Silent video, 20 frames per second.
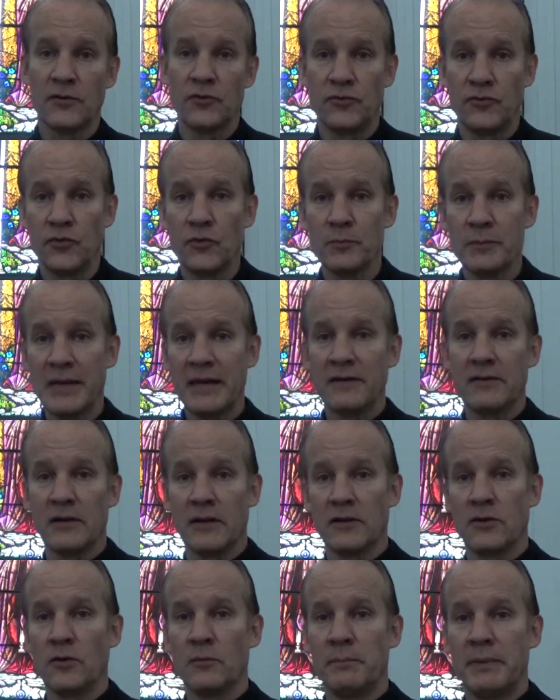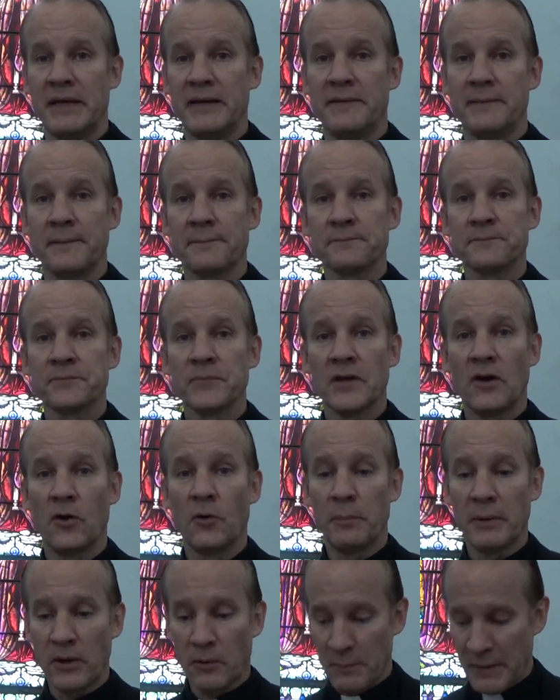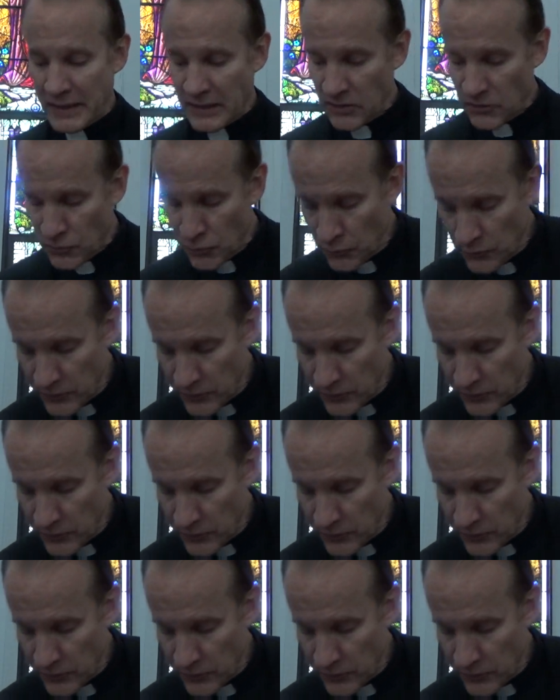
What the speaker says: zoom in a little bit? I hope I don't make you too